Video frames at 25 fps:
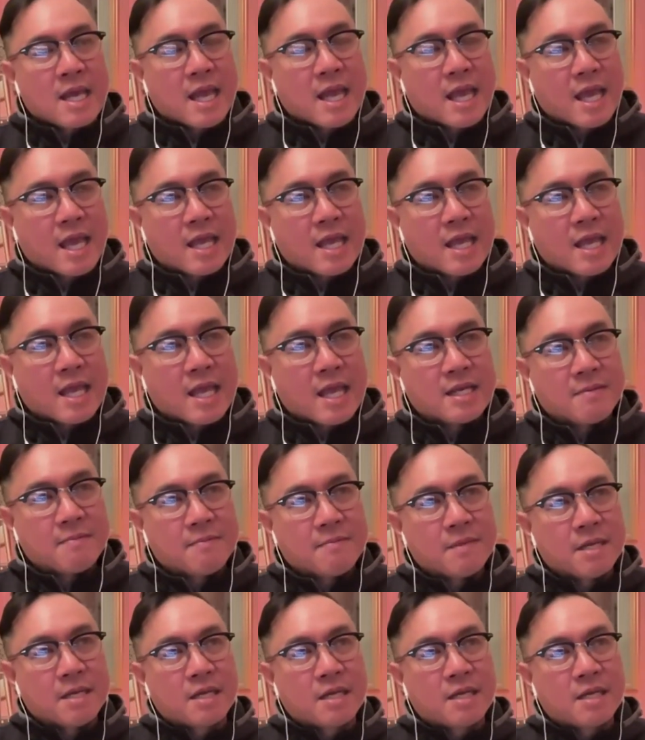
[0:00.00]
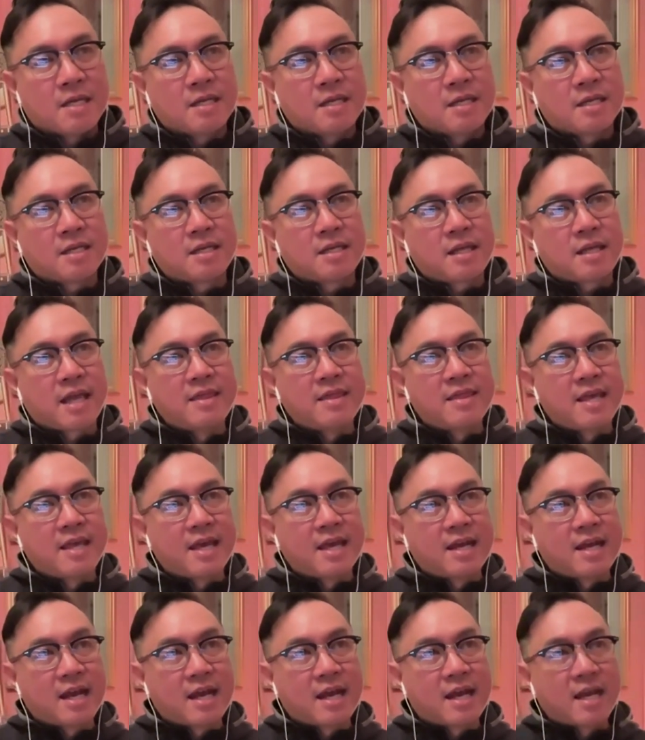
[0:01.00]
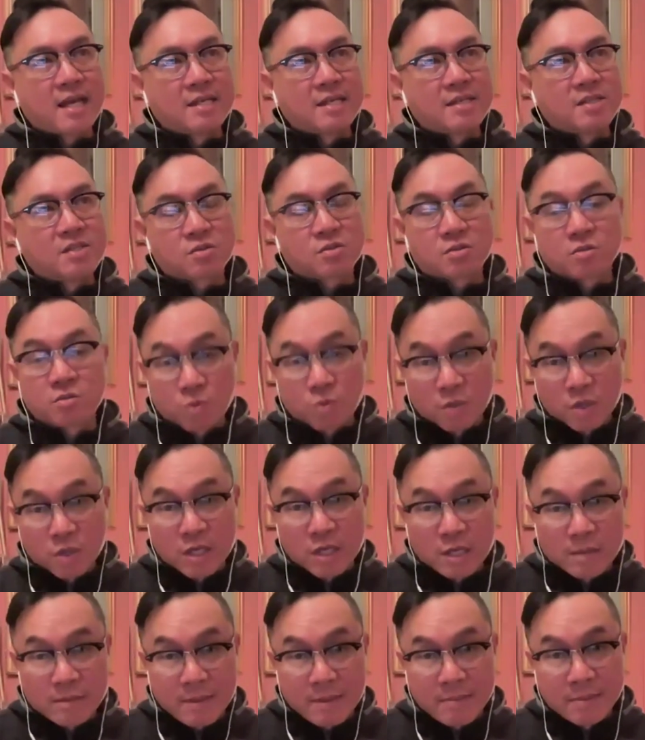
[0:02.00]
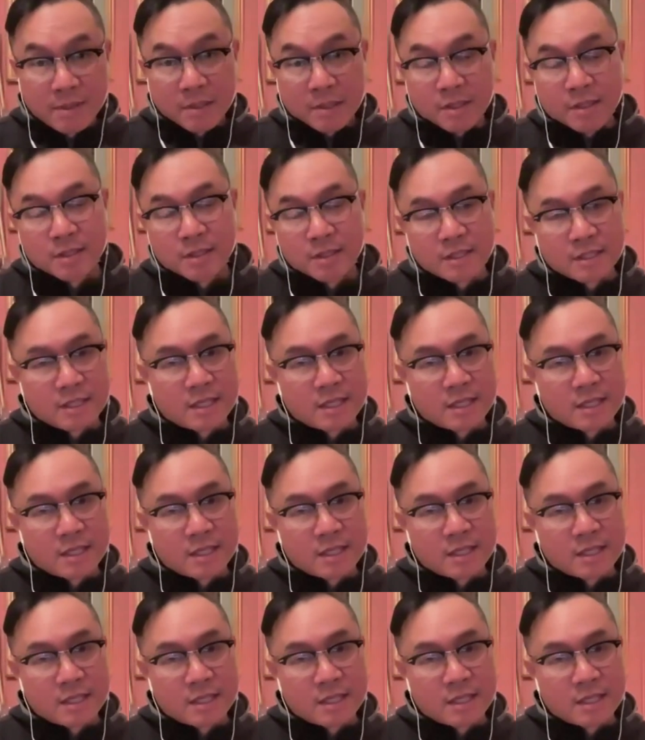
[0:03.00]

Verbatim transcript: and um, and then i started working on my book